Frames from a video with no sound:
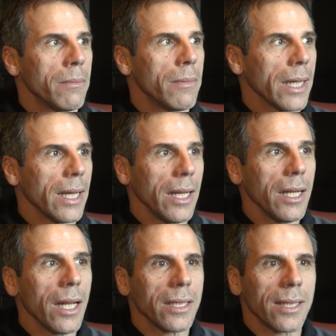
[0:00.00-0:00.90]
Back in
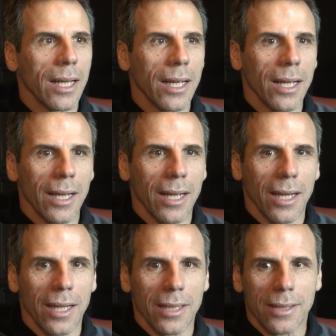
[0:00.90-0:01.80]
India,
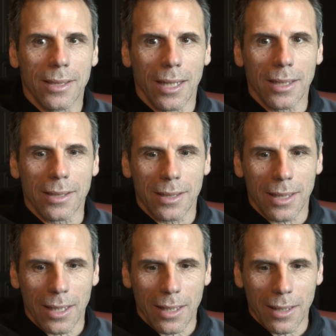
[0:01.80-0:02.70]
it's
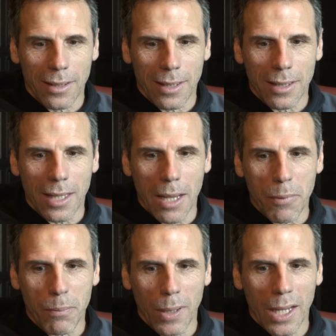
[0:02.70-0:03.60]
that
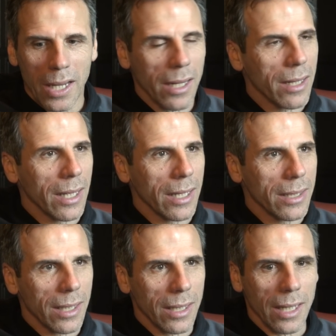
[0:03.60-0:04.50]
type of player
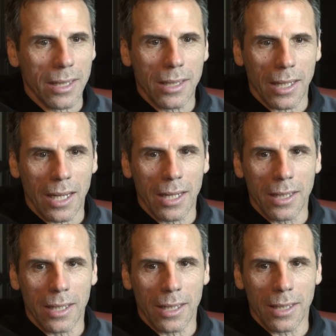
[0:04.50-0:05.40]
that
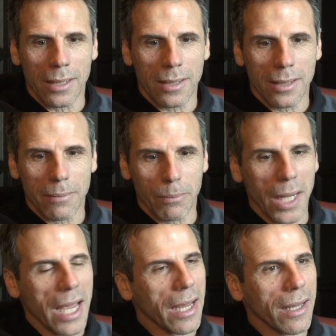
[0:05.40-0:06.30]
can
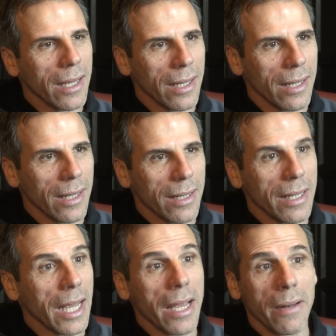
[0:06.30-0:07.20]
break,
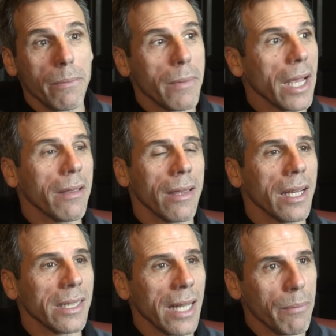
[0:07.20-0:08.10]
they can make
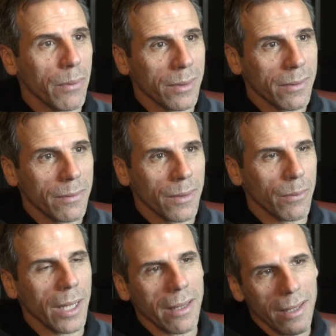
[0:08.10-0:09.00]
things happen
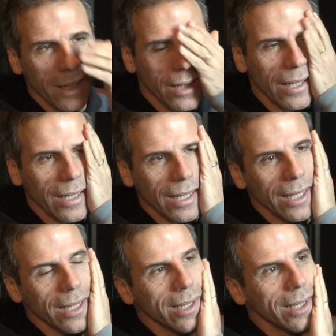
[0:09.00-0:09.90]
from nothing, and
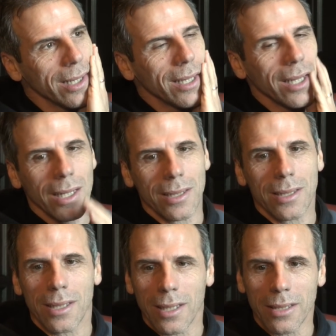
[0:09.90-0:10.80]

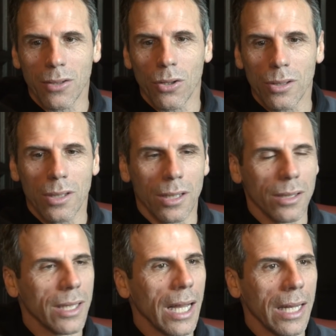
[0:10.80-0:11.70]
he's
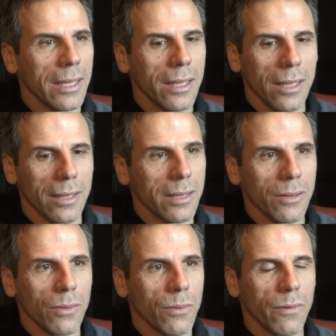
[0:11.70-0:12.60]
got talent,
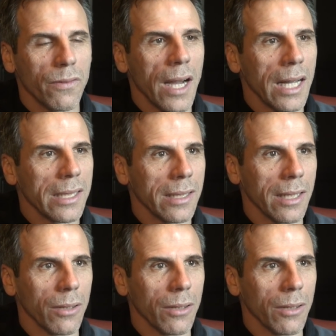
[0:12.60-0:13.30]
he's fast